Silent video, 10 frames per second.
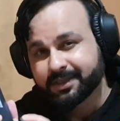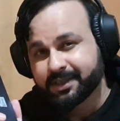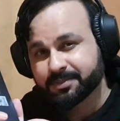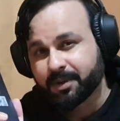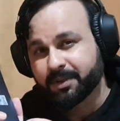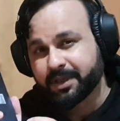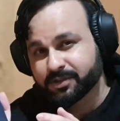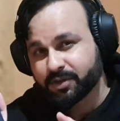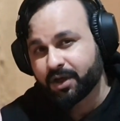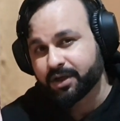This probably
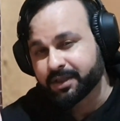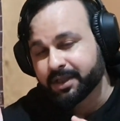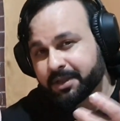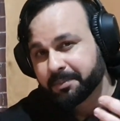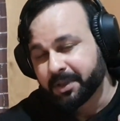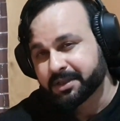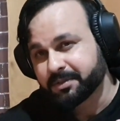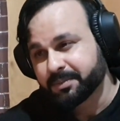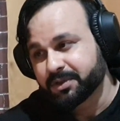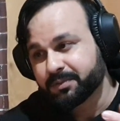has got best
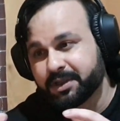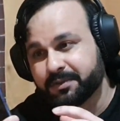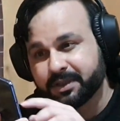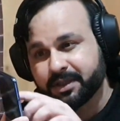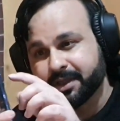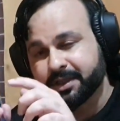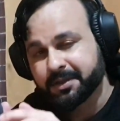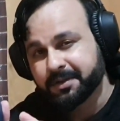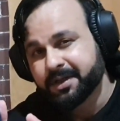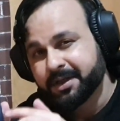of both worlds with a